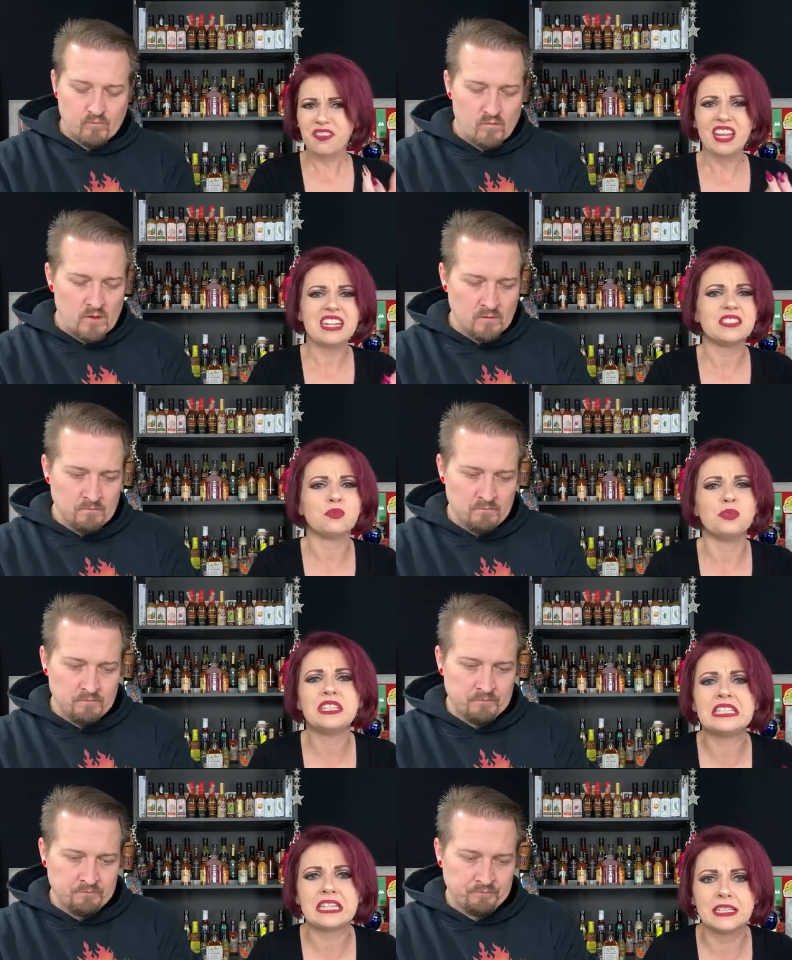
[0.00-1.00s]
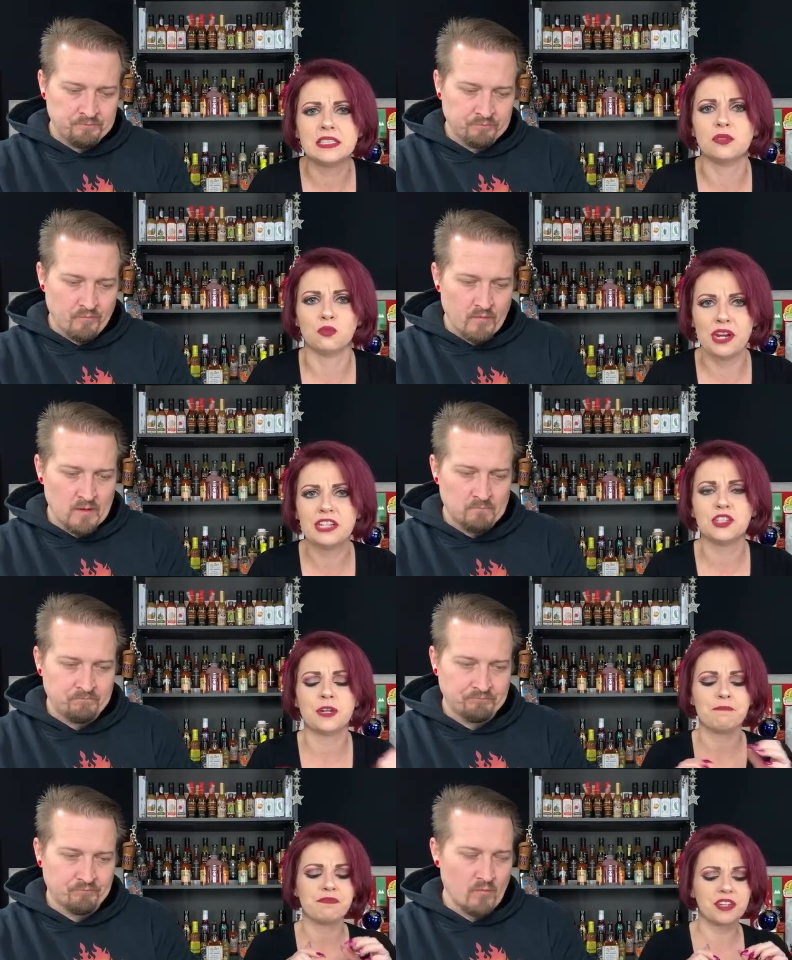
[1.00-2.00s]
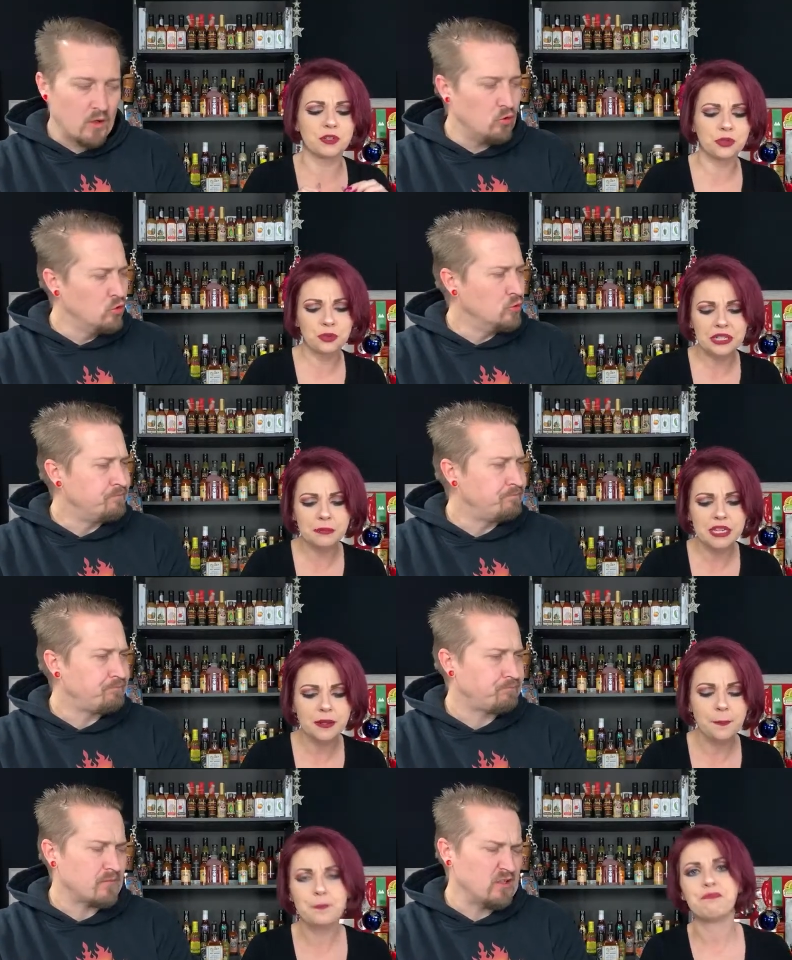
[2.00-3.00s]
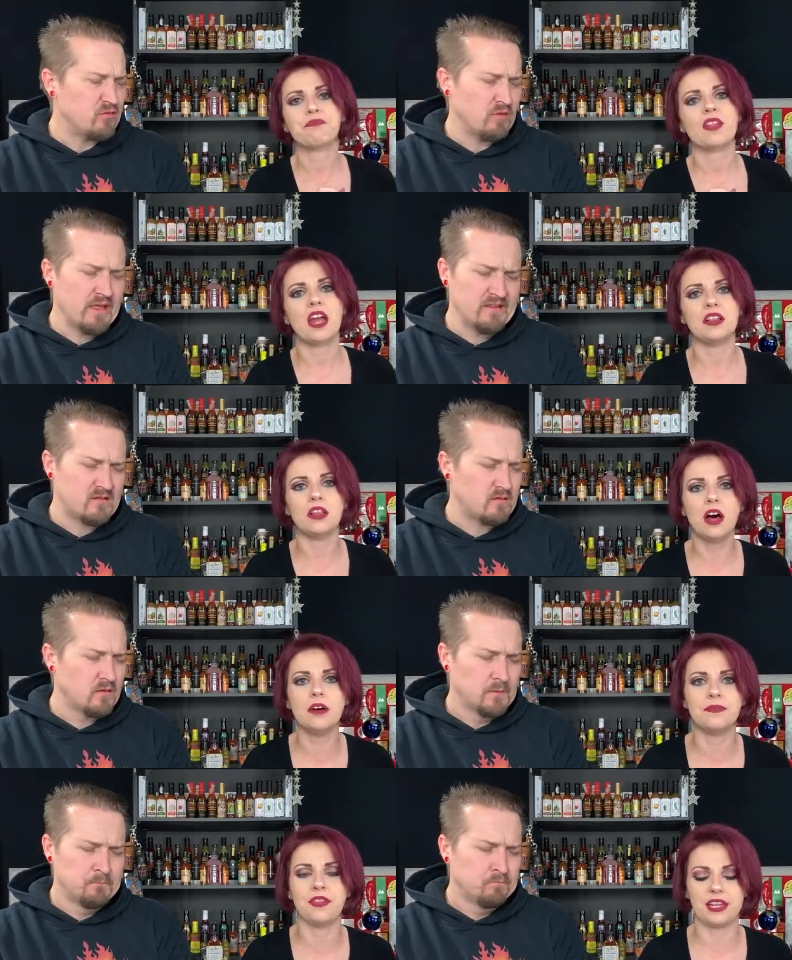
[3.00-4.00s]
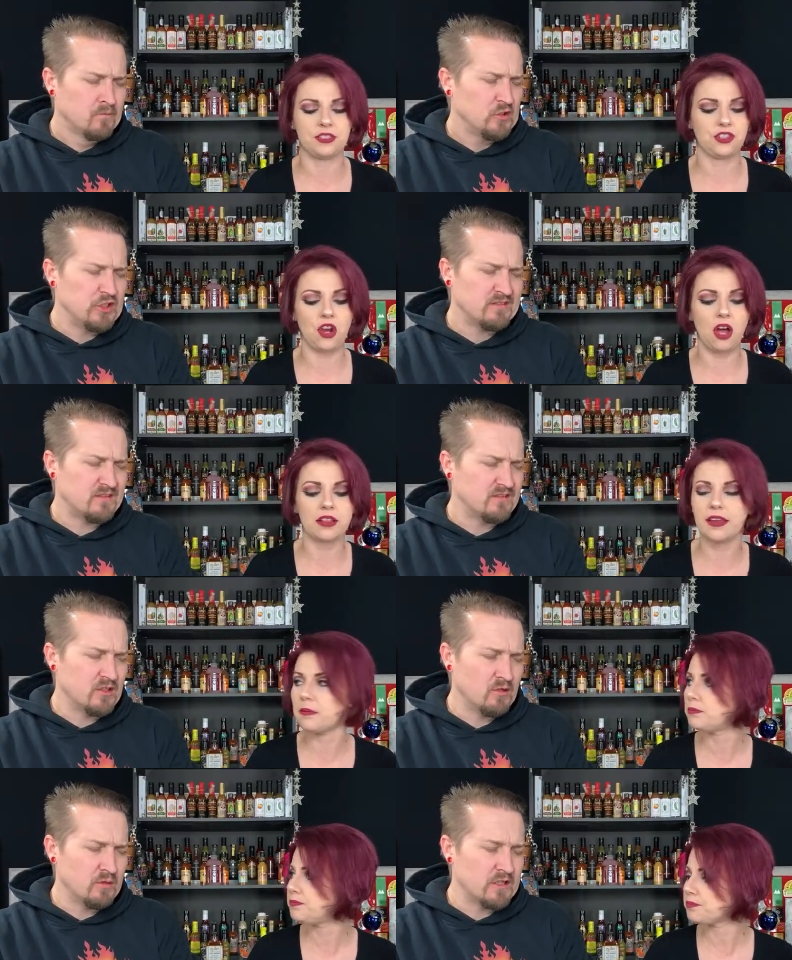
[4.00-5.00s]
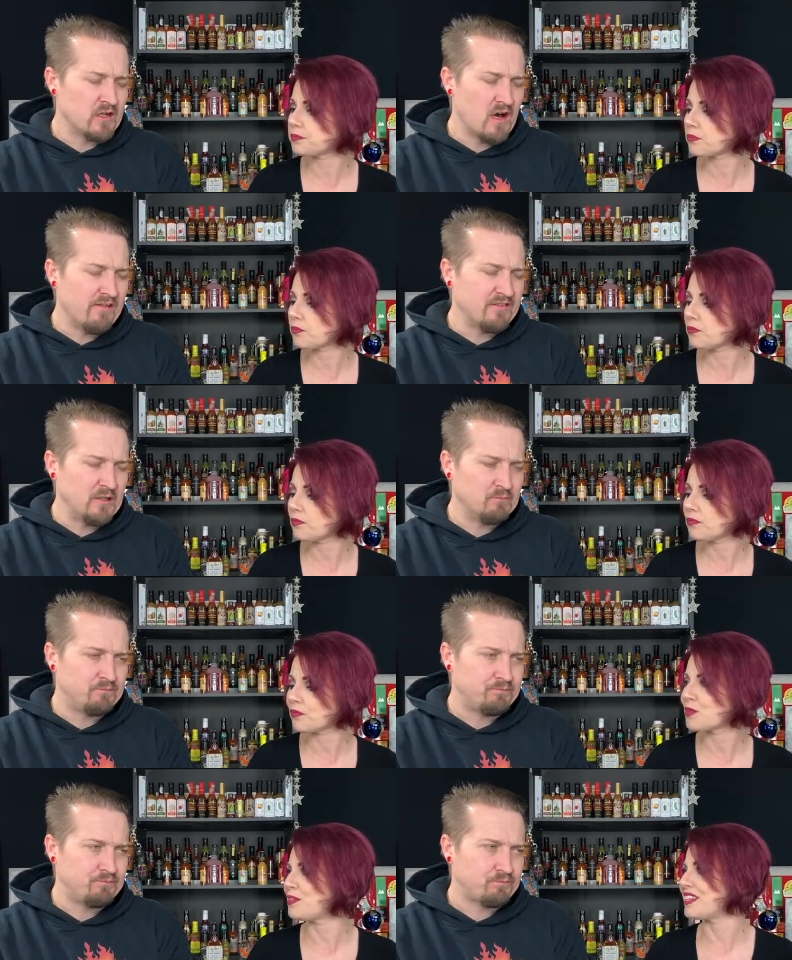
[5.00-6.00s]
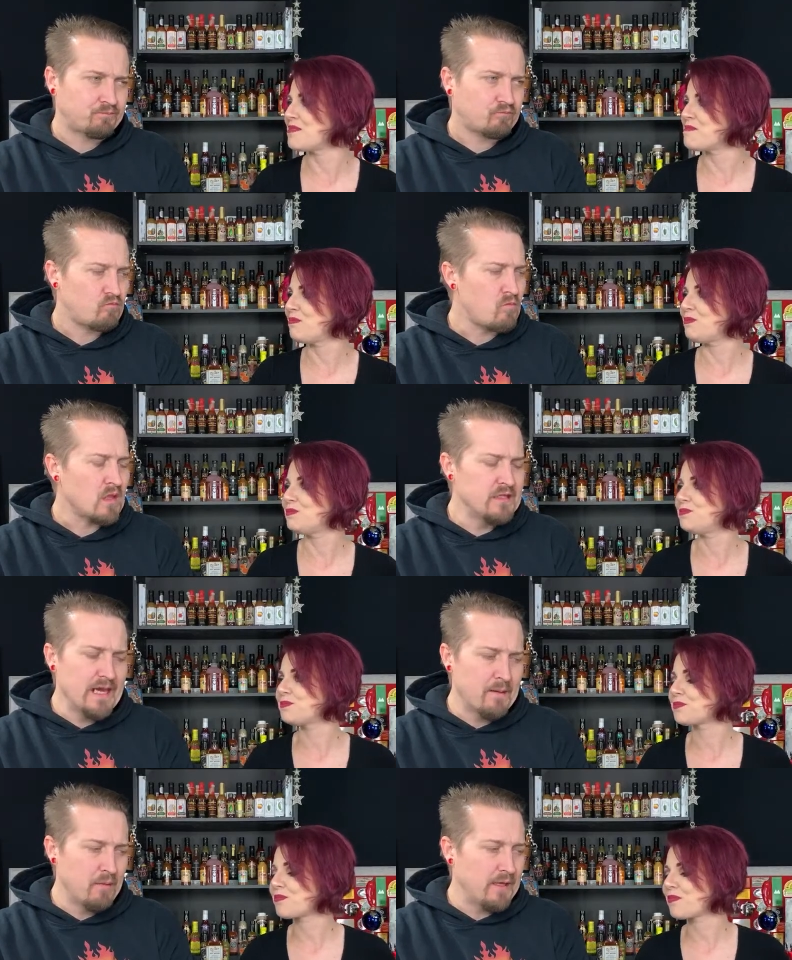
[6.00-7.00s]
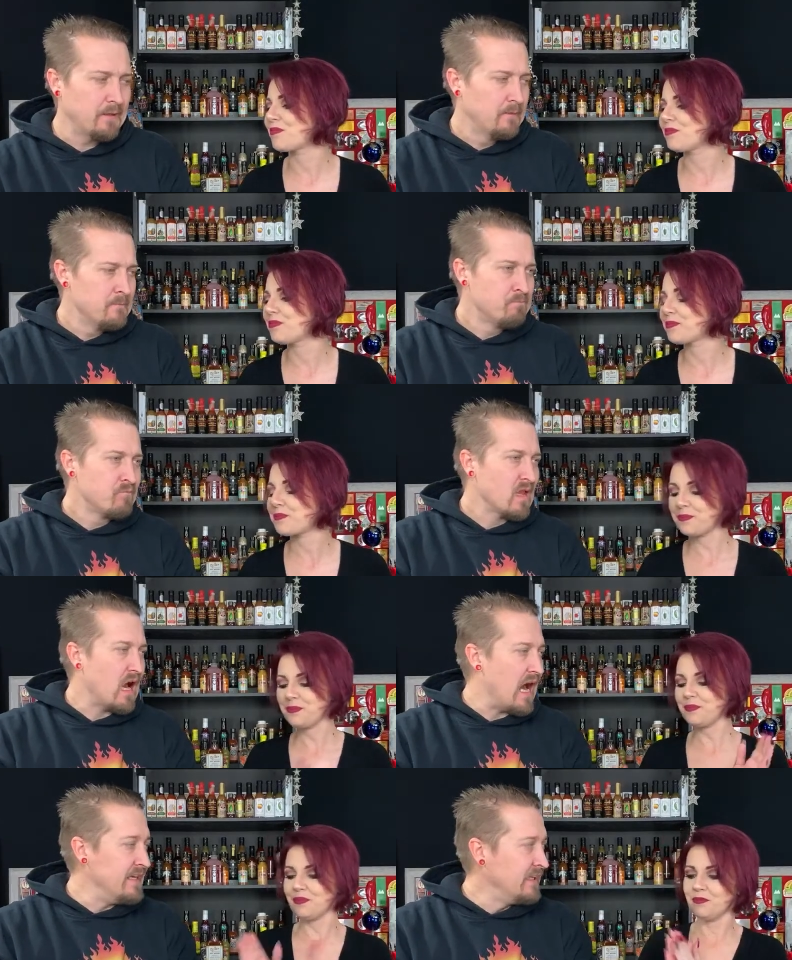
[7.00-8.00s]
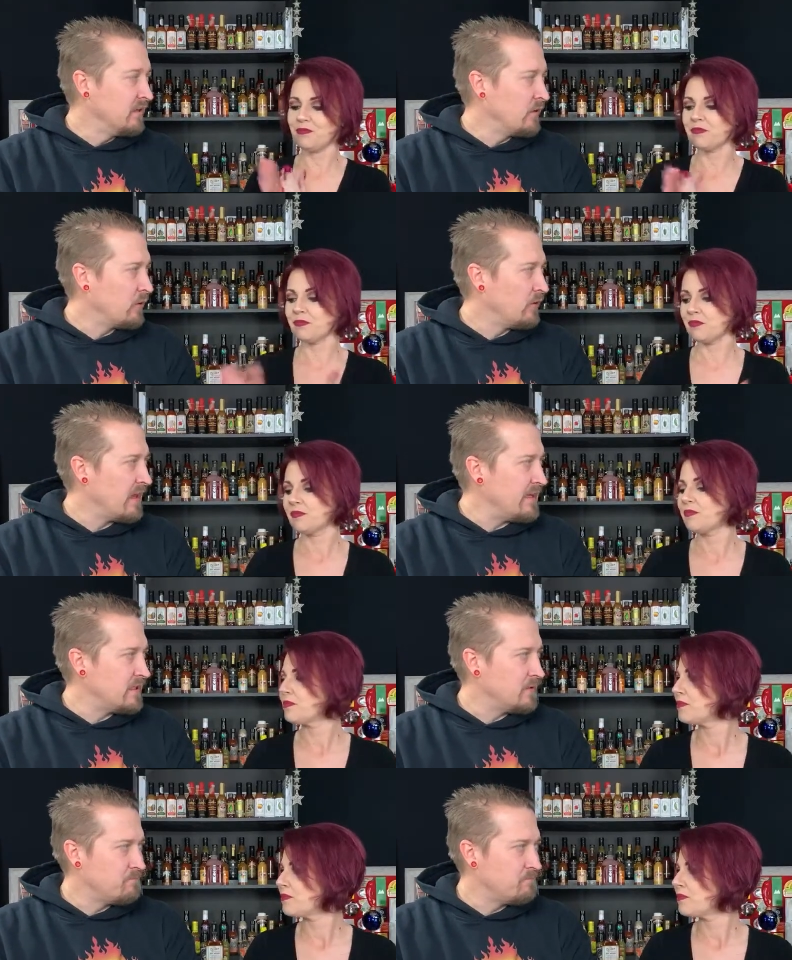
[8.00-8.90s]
Speaker 1: and it's really nice and rich and creamy. Ooh,
Speaker 2: it's it's love this. Chocolate. Just as good with the coffee. Really? Yeah, but I need a little like